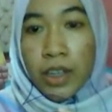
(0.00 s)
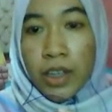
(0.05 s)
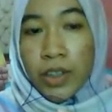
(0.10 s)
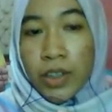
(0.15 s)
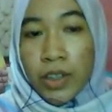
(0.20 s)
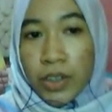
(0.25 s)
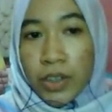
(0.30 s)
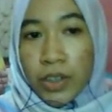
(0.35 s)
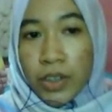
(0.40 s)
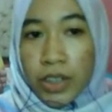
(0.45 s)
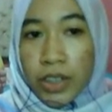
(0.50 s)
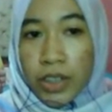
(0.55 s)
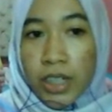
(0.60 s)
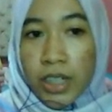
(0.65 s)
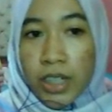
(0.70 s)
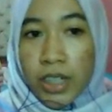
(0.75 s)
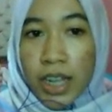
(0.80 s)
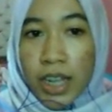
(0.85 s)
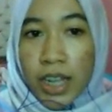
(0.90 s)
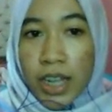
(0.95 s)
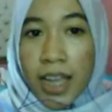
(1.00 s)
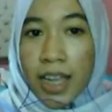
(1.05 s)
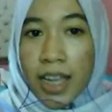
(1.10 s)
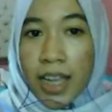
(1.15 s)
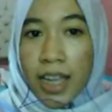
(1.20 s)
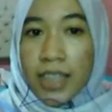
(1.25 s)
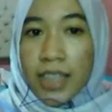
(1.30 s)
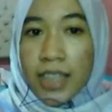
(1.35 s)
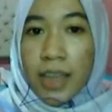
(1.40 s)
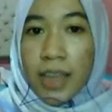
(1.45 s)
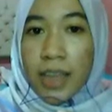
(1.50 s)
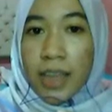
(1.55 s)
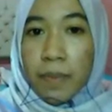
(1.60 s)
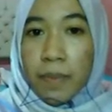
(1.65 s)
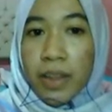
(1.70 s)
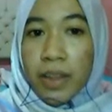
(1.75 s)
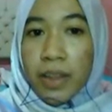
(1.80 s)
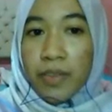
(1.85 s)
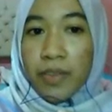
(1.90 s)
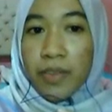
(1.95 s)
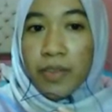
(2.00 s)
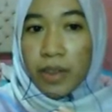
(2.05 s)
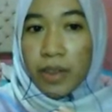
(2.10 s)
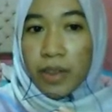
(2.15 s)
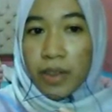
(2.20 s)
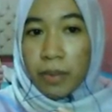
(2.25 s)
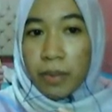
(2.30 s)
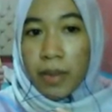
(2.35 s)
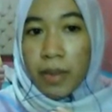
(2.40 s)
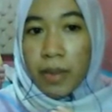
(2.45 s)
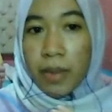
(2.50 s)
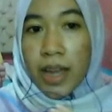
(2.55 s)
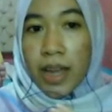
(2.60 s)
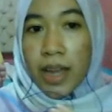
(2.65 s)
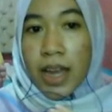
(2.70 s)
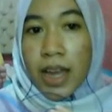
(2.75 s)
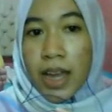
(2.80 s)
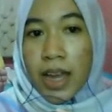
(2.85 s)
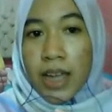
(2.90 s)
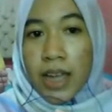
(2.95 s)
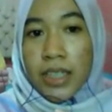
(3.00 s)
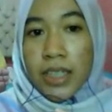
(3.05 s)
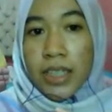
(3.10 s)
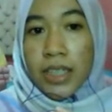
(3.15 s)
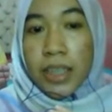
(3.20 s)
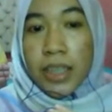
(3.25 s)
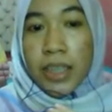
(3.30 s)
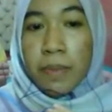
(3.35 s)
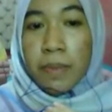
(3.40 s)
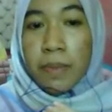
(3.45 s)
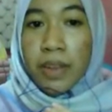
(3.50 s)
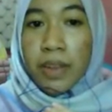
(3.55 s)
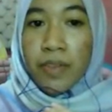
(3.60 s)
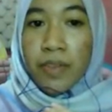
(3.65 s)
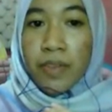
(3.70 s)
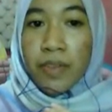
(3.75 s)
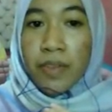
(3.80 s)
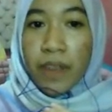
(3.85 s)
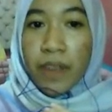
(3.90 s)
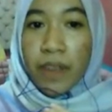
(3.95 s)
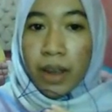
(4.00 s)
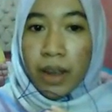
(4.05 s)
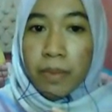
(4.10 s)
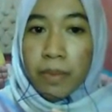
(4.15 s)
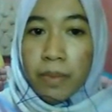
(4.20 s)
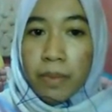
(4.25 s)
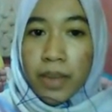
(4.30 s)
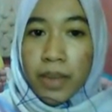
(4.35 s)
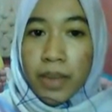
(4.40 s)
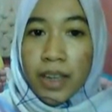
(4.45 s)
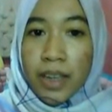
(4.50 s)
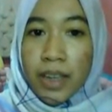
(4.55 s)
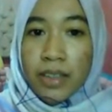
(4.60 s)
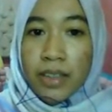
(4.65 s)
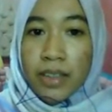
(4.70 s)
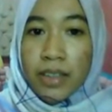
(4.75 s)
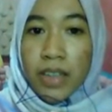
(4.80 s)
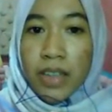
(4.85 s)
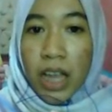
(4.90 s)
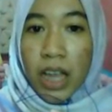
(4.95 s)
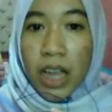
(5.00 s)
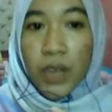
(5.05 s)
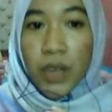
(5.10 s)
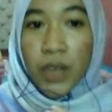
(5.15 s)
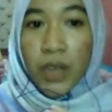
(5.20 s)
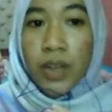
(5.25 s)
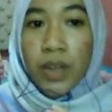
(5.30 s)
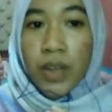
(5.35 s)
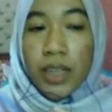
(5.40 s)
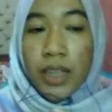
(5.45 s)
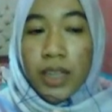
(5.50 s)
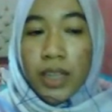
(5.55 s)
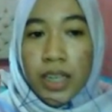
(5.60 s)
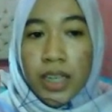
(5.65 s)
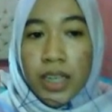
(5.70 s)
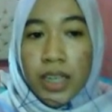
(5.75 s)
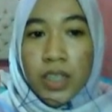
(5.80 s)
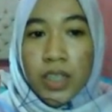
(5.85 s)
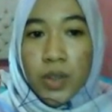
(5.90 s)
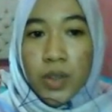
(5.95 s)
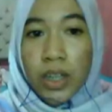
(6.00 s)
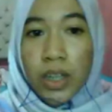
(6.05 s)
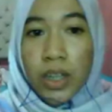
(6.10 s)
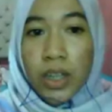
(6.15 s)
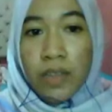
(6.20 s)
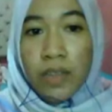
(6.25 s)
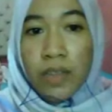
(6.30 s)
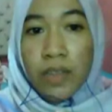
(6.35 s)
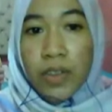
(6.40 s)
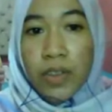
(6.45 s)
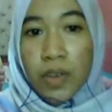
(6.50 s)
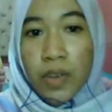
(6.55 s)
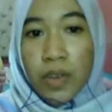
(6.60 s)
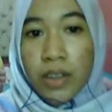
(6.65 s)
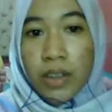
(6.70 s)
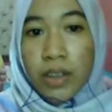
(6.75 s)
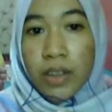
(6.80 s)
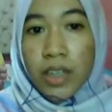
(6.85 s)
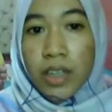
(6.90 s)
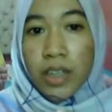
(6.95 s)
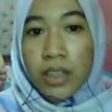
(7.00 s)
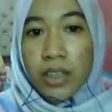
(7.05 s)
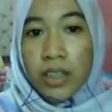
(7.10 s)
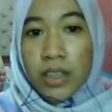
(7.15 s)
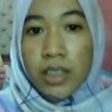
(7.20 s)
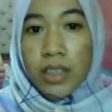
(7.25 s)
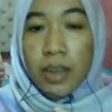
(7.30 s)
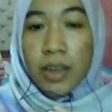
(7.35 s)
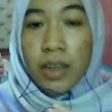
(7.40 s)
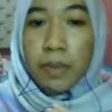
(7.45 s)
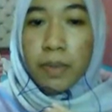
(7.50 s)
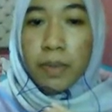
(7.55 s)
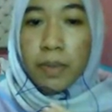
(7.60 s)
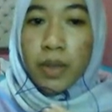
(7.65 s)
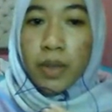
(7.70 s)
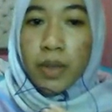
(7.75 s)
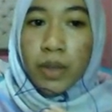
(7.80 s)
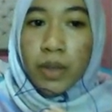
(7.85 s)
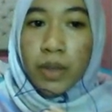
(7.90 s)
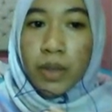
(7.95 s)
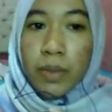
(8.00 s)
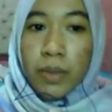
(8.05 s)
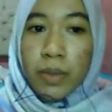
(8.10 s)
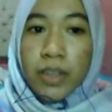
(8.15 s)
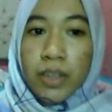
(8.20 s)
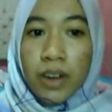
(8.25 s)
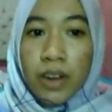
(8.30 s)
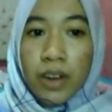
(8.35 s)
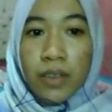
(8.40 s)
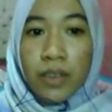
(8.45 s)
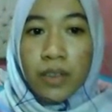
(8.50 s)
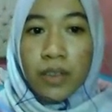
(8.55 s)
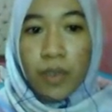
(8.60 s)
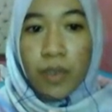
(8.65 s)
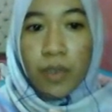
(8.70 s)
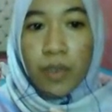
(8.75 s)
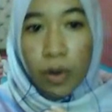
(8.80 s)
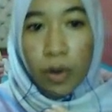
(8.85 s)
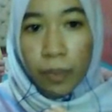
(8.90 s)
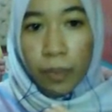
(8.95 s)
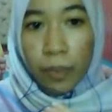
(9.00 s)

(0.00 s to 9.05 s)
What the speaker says: Third is sampling frame. The sampling frame is the actual list of individuals that the sample will be drawn from.